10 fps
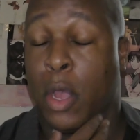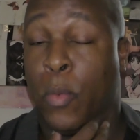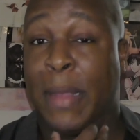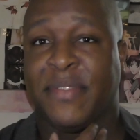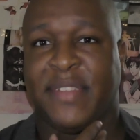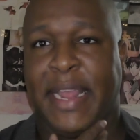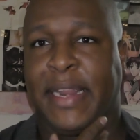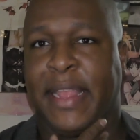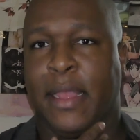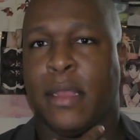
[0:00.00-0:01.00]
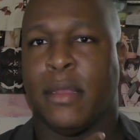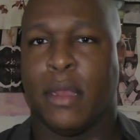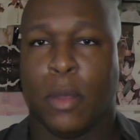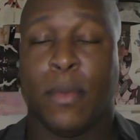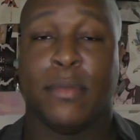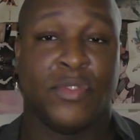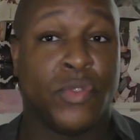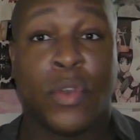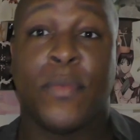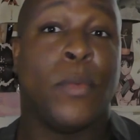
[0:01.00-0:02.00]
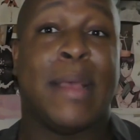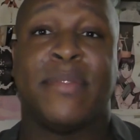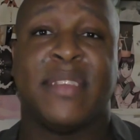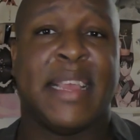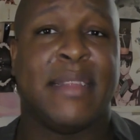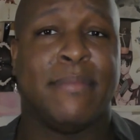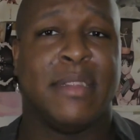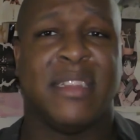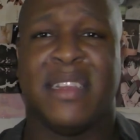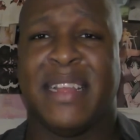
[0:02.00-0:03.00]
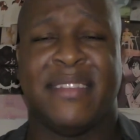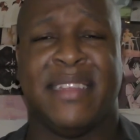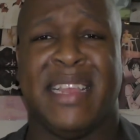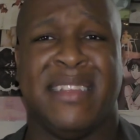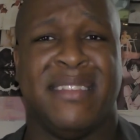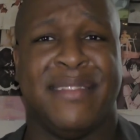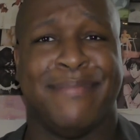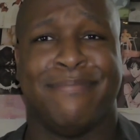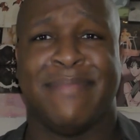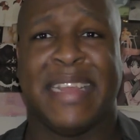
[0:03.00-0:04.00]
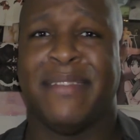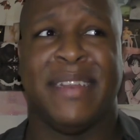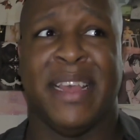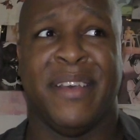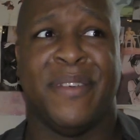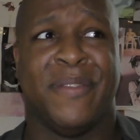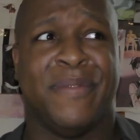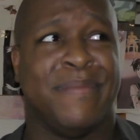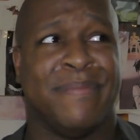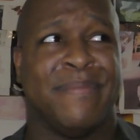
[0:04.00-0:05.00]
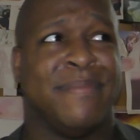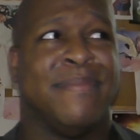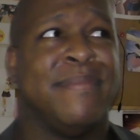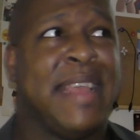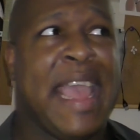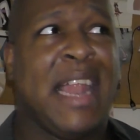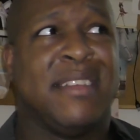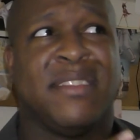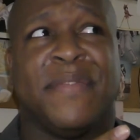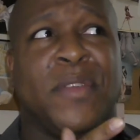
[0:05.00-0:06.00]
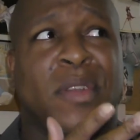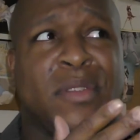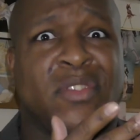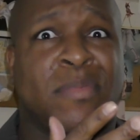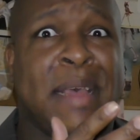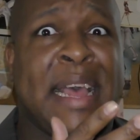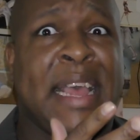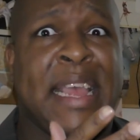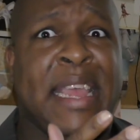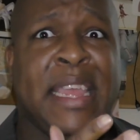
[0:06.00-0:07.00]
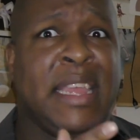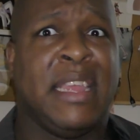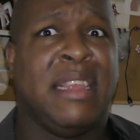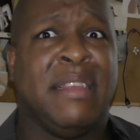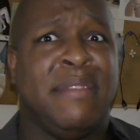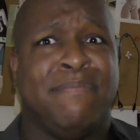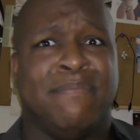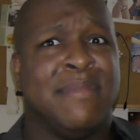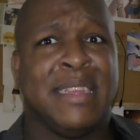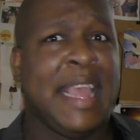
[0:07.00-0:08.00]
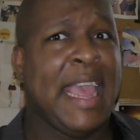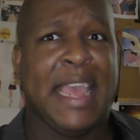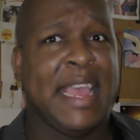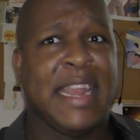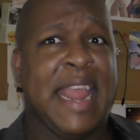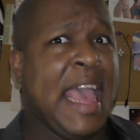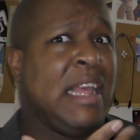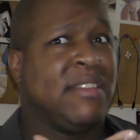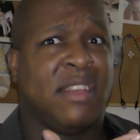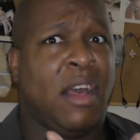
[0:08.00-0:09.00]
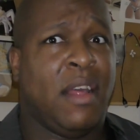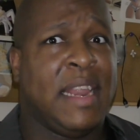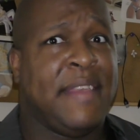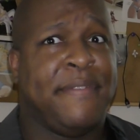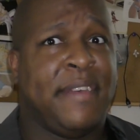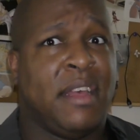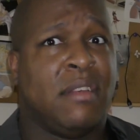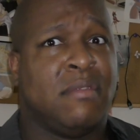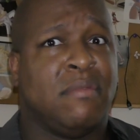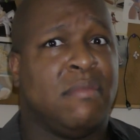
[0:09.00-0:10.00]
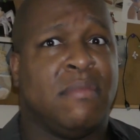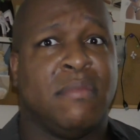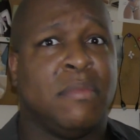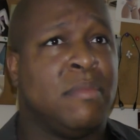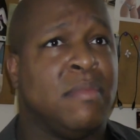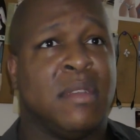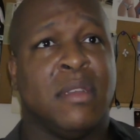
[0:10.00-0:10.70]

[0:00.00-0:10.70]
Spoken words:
a website, sort of a website, you know, that says, I don't know, Alex the Vertical Spy, an Alex Holiday film,